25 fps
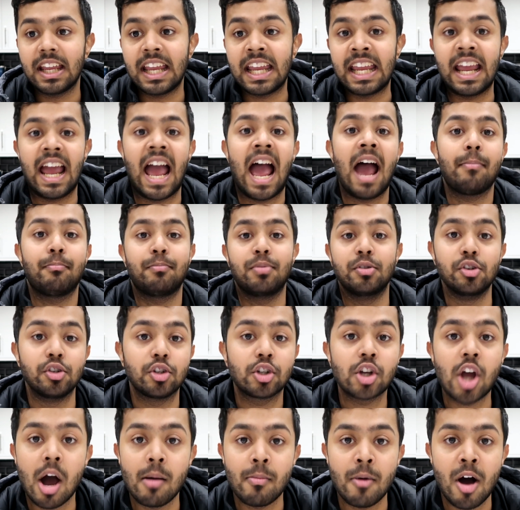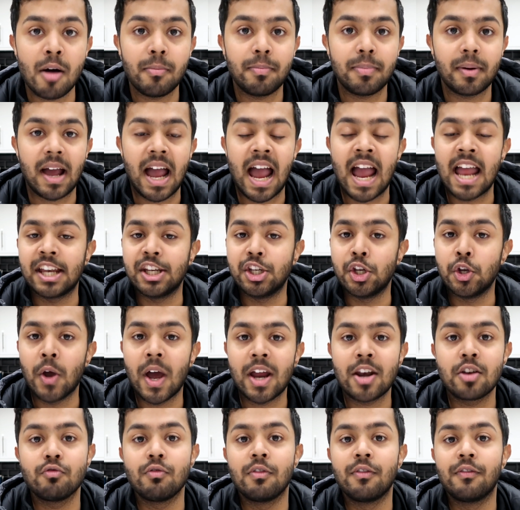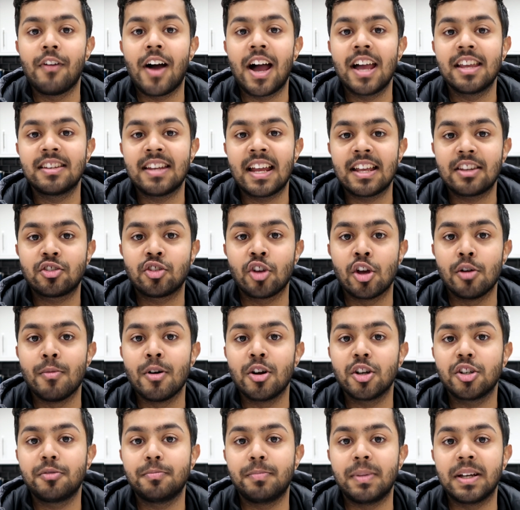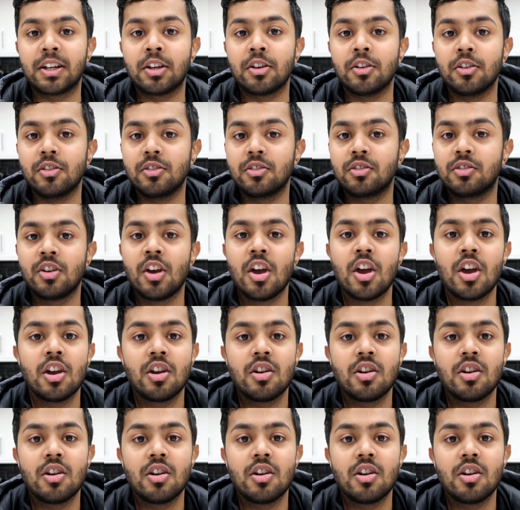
it happened to come up and you hadn't revised that so much because